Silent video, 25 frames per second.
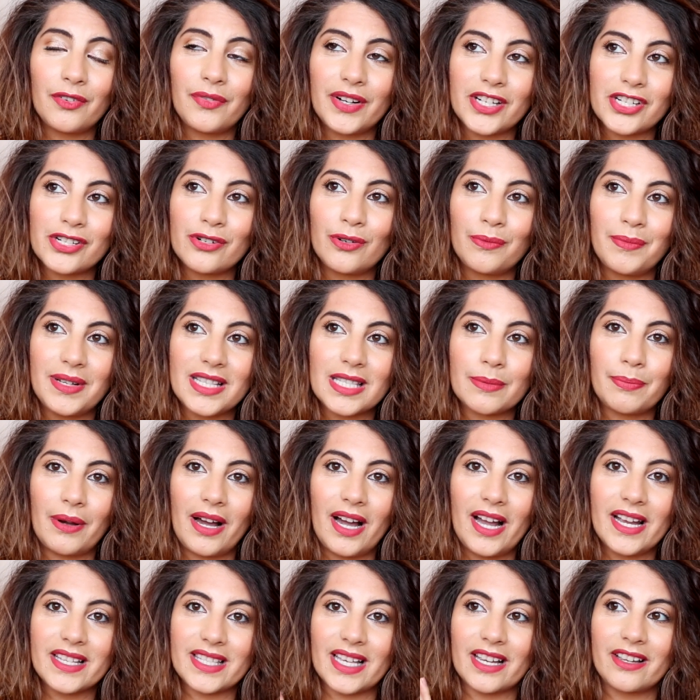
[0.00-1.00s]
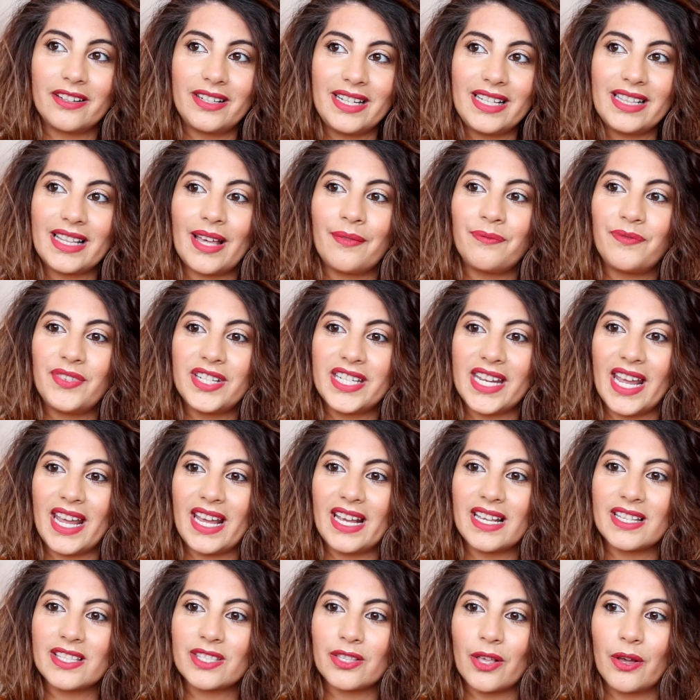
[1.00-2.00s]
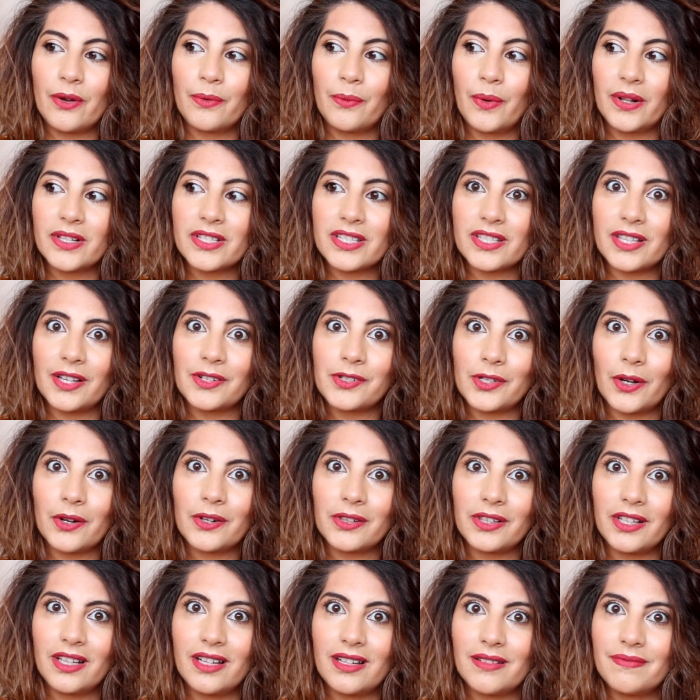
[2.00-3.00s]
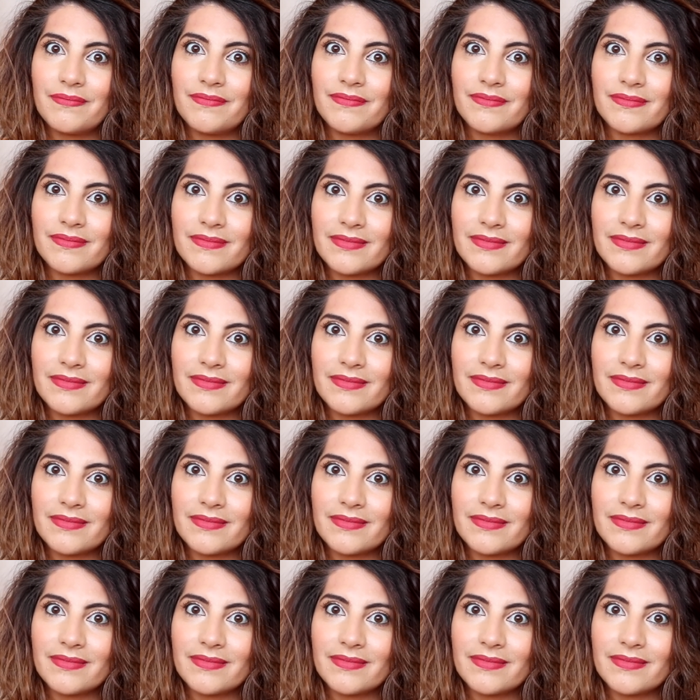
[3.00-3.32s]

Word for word: original mince pies. I could eat them for days, so ones that are chocolate,